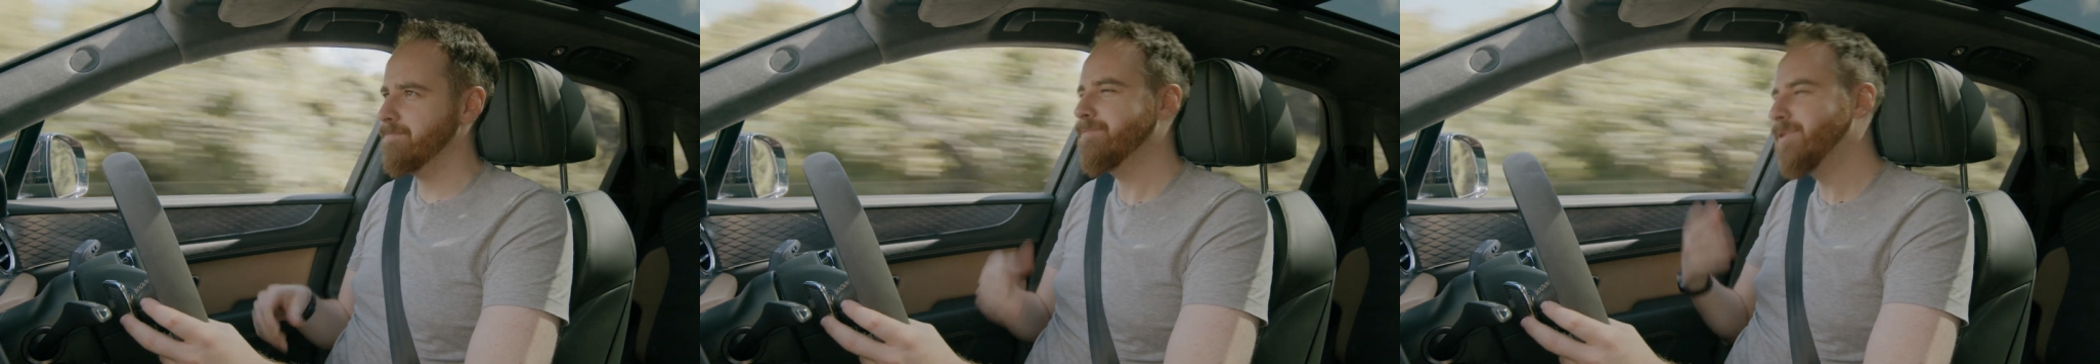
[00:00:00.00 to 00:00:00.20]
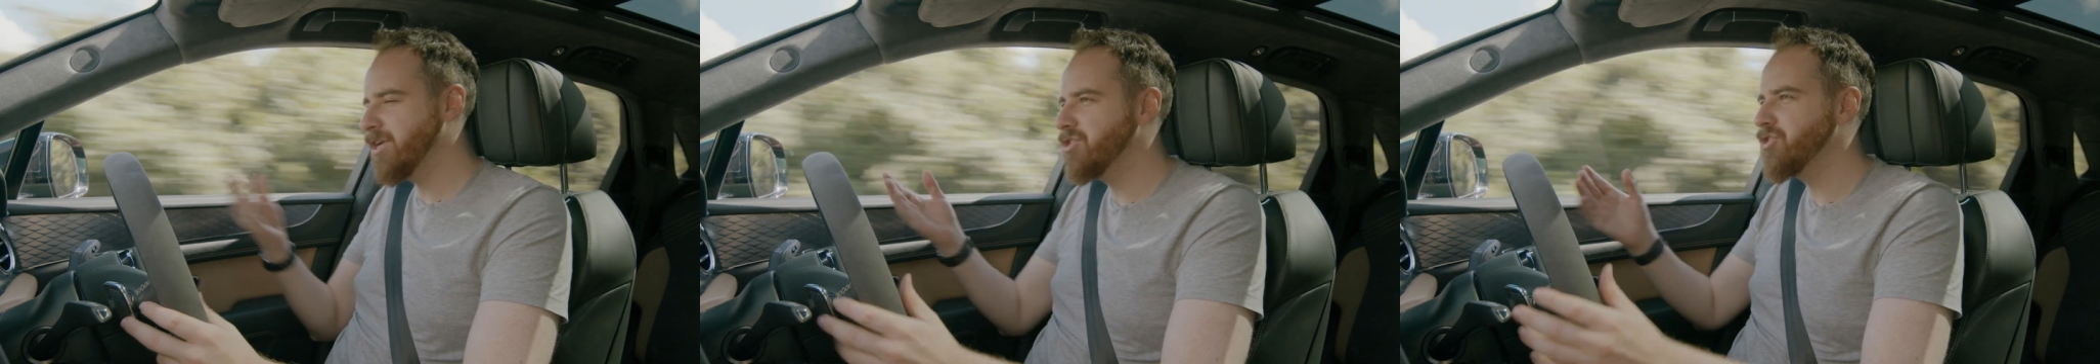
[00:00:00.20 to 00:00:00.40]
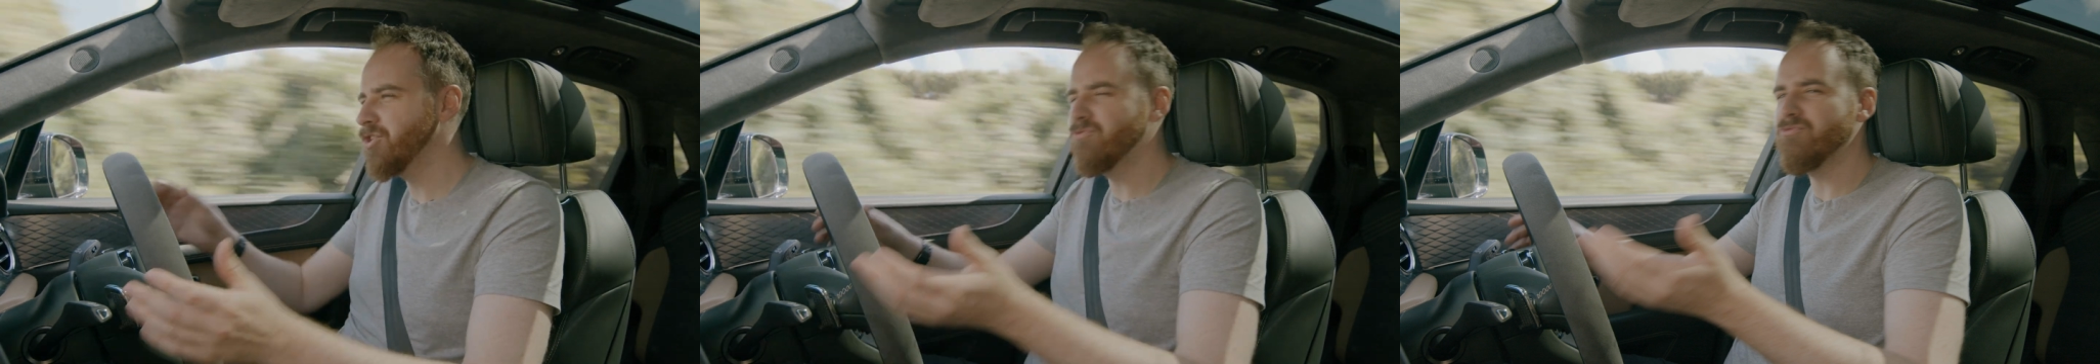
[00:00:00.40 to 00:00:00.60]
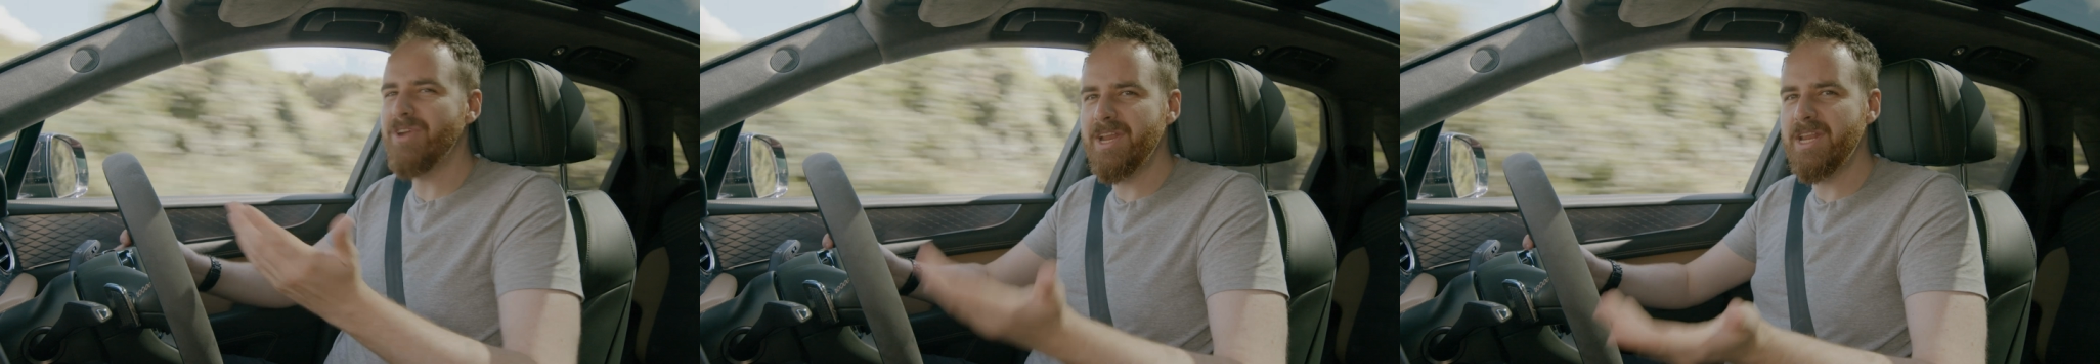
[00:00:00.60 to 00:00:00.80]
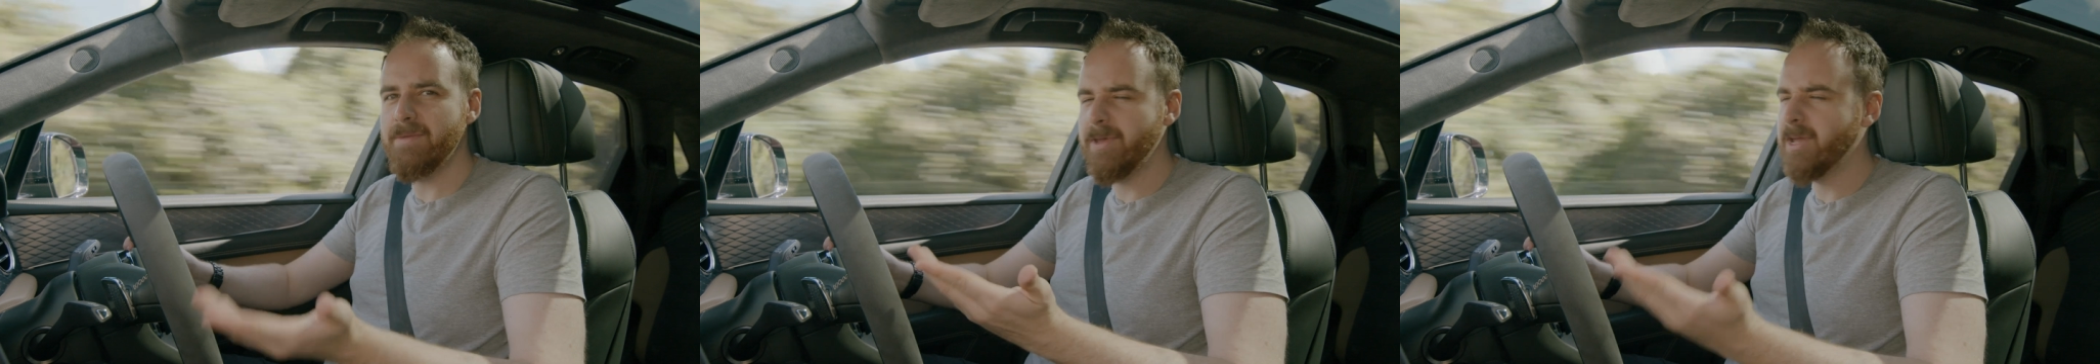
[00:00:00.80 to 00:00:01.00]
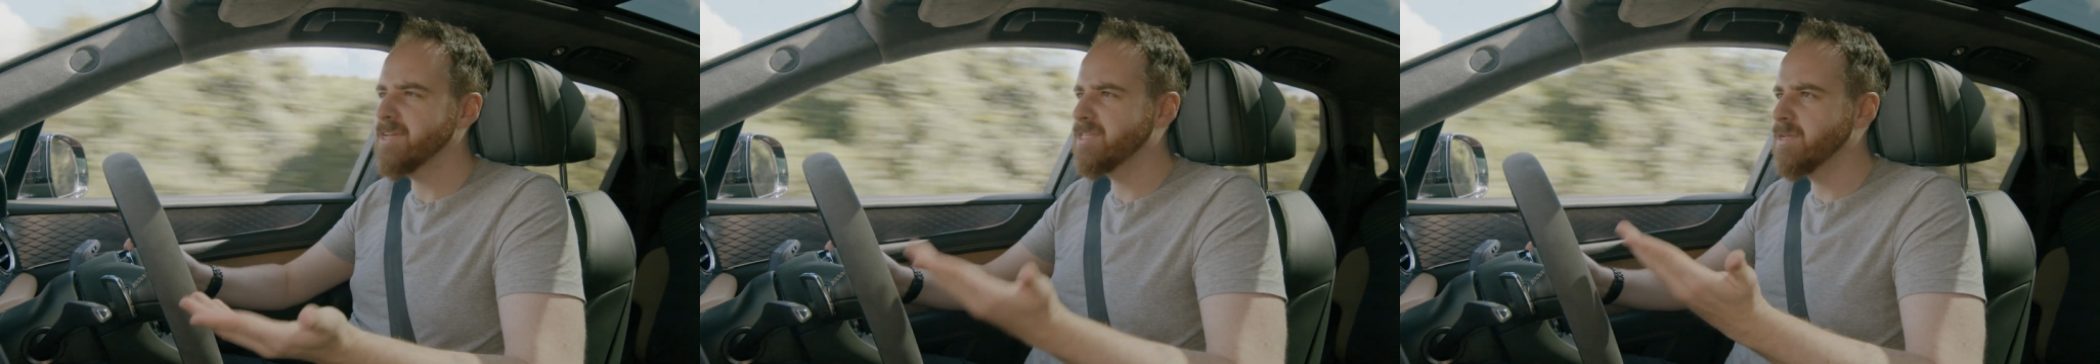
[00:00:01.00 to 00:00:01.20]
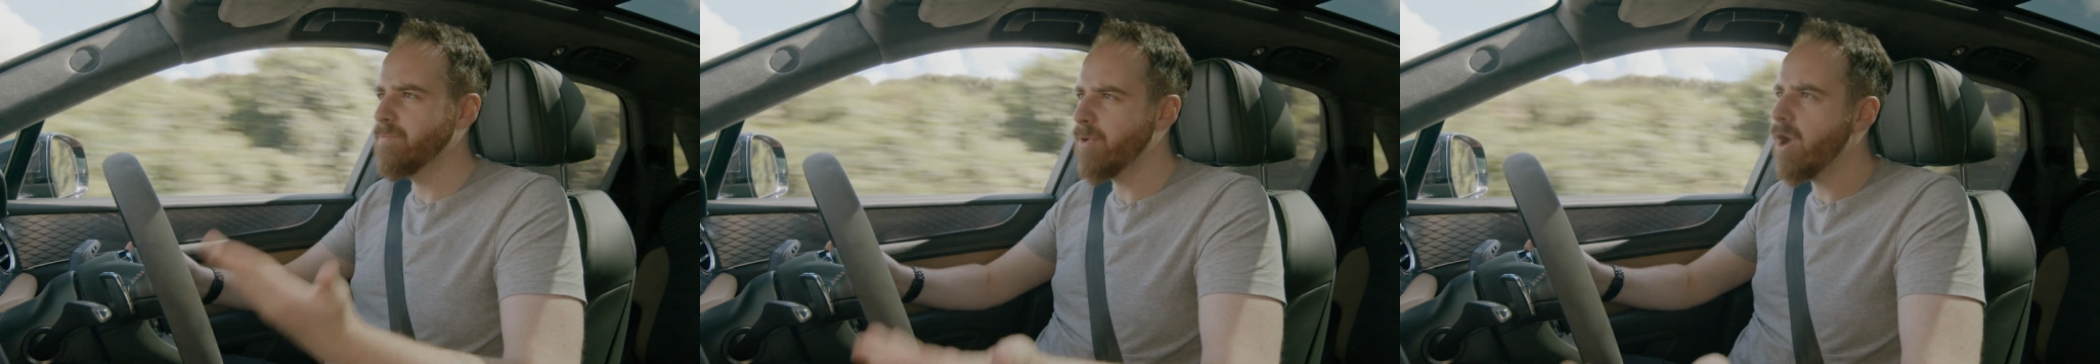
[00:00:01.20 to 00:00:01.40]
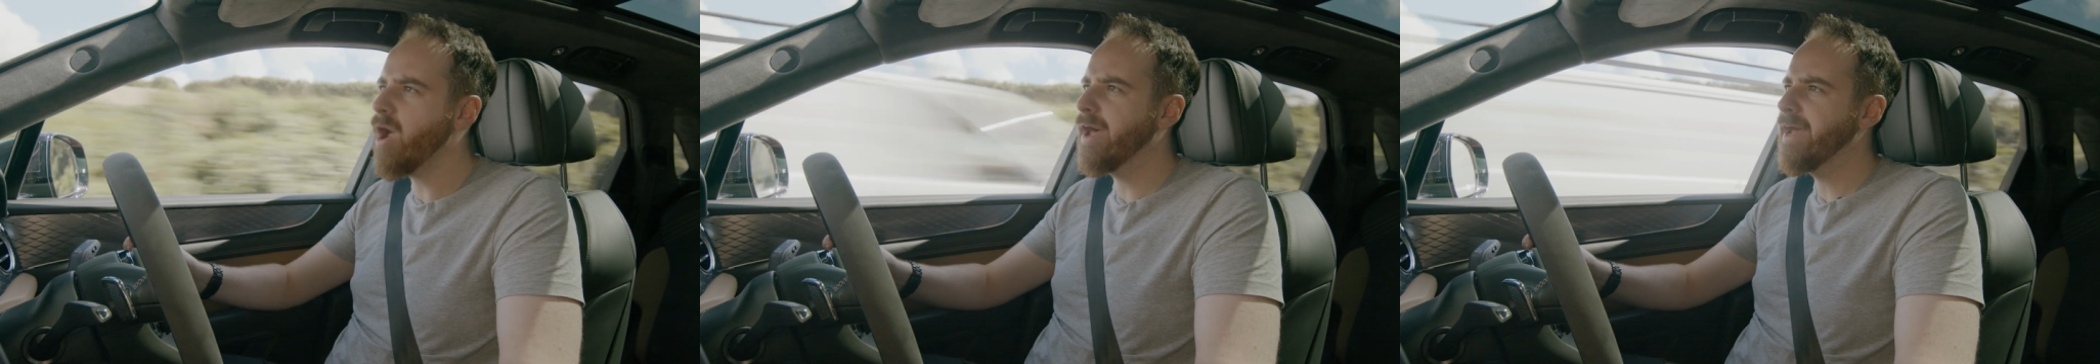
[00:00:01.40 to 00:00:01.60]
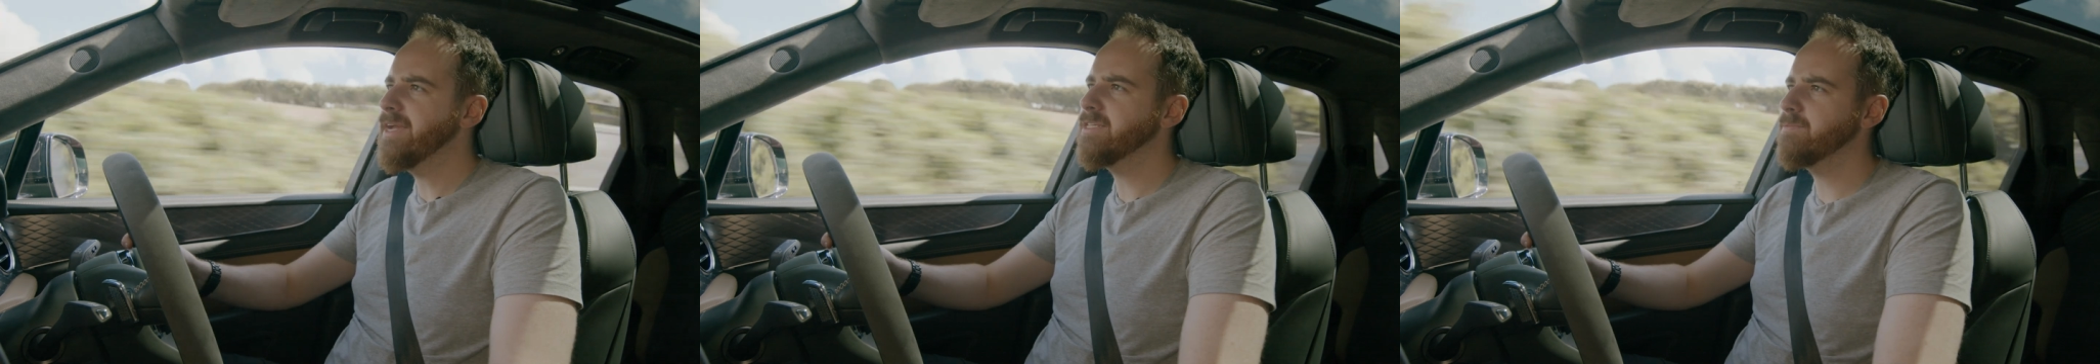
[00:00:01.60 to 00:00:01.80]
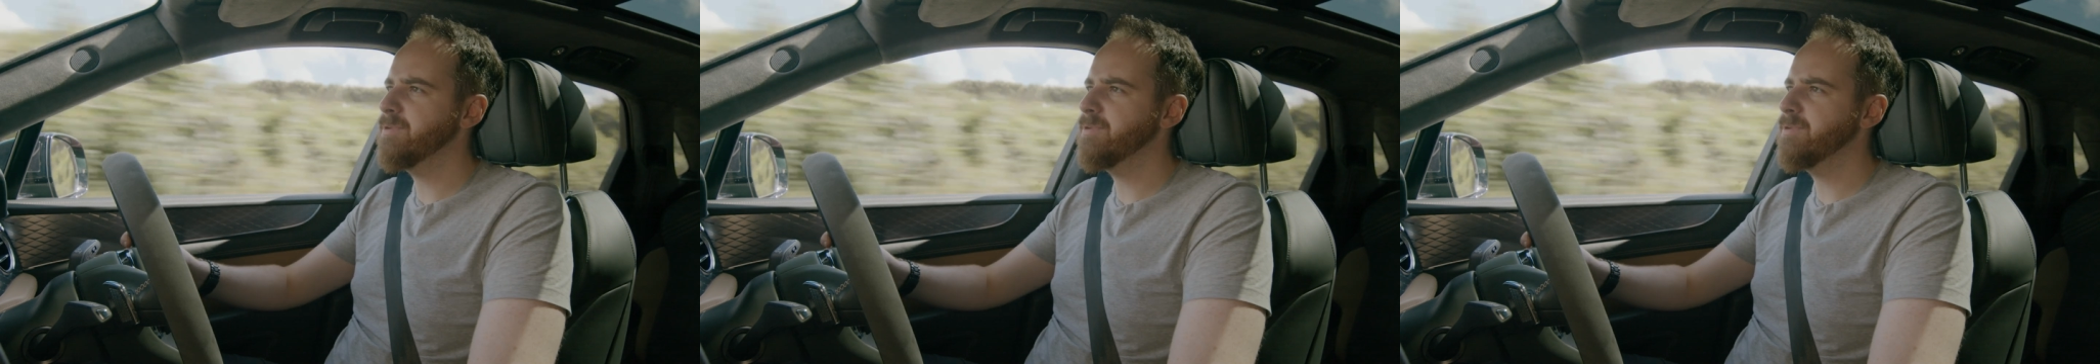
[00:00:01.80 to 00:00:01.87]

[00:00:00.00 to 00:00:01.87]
But it shouldn't really be a surprise